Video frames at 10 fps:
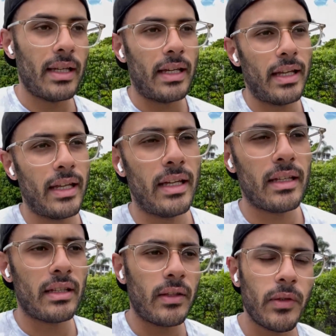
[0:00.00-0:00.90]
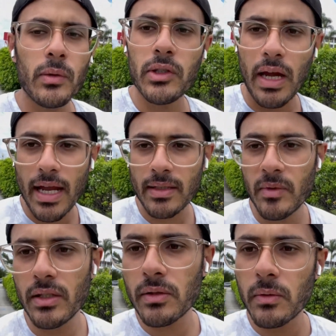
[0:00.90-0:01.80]
And if you were to ask me
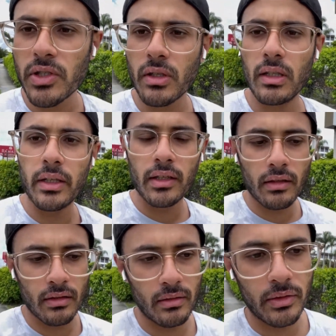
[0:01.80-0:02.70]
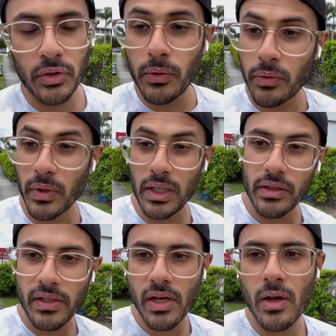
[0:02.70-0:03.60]
this question like 2-3
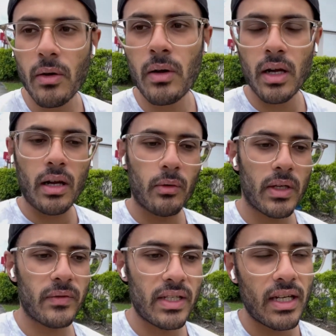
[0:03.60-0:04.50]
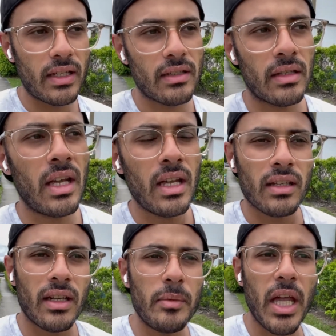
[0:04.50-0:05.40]
years ago, I would have said it's
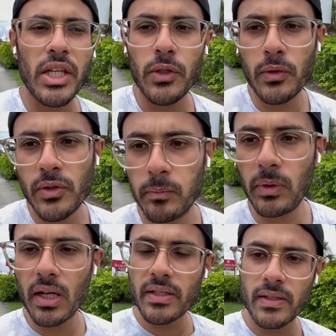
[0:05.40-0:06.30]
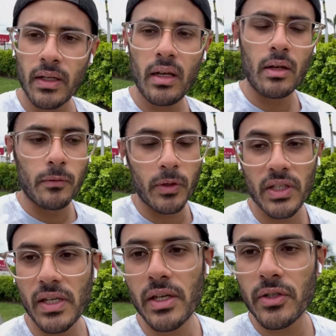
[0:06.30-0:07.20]
going to be a huge plus for
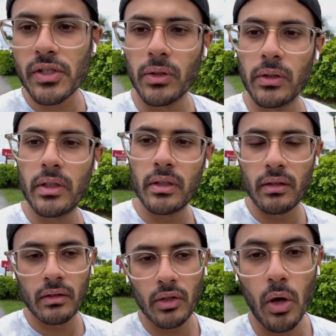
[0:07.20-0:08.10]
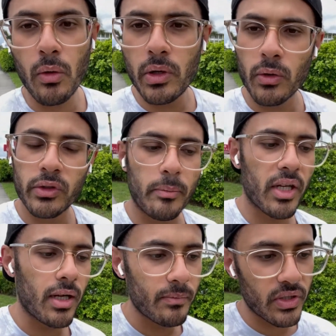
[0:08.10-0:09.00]
designers to learn code or to
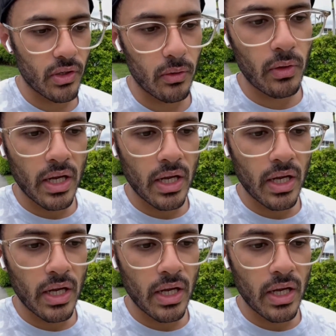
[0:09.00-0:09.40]
become so